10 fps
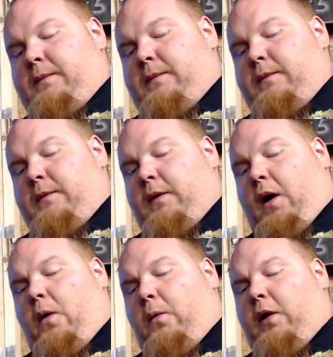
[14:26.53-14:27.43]
All
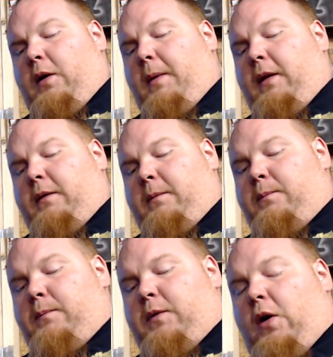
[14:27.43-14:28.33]
worried about the
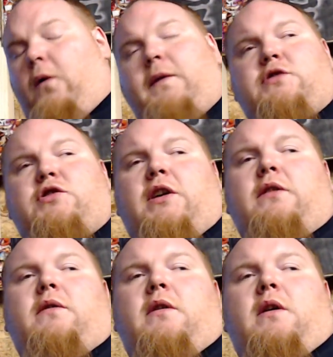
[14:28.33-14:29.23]
COVID shit
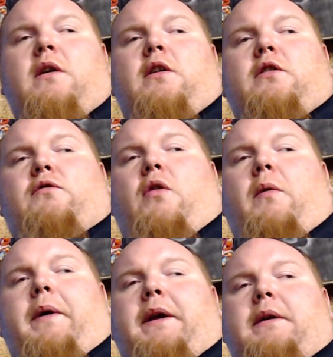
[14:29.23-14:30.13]

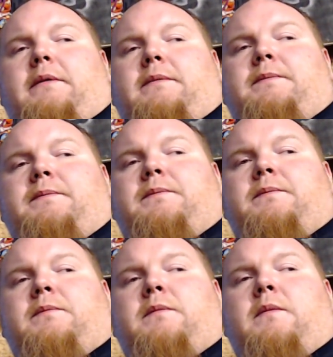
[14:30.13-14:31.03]
growing and
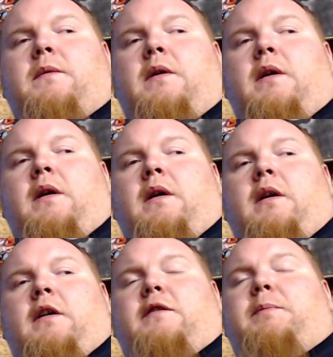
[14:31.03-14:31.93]

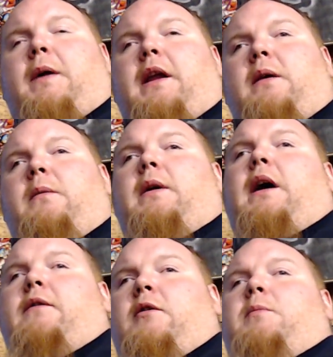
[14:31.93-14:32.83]
spreading and
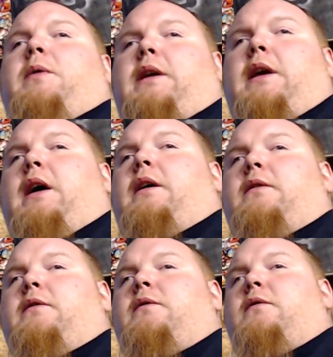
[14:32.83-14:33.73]
whatever. But yet,
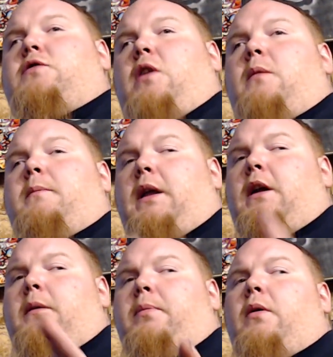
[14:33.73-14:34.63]
Trump made it a
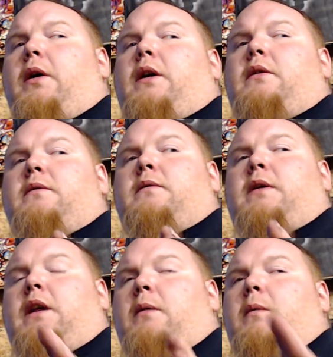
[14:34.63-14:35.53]
point. He
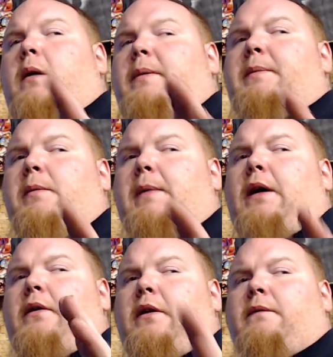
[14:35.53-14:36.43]
didn't want people mailing
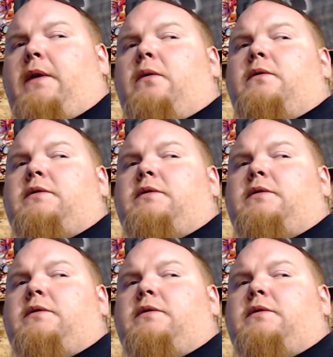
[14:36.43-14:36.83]
in votes.